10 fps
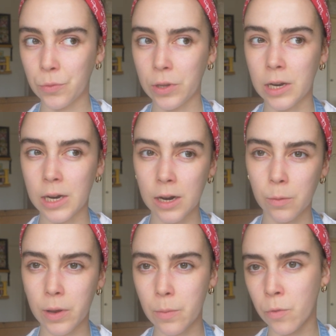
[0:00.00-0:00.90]
with a little
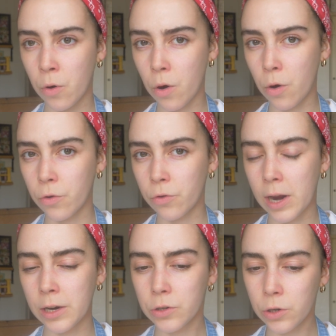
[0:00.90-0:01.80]
bit more whole
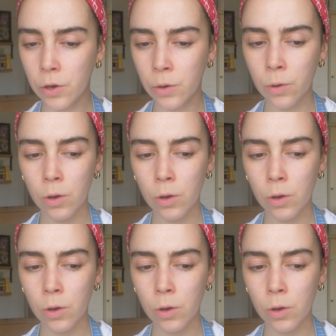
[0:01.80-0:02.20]
grain too.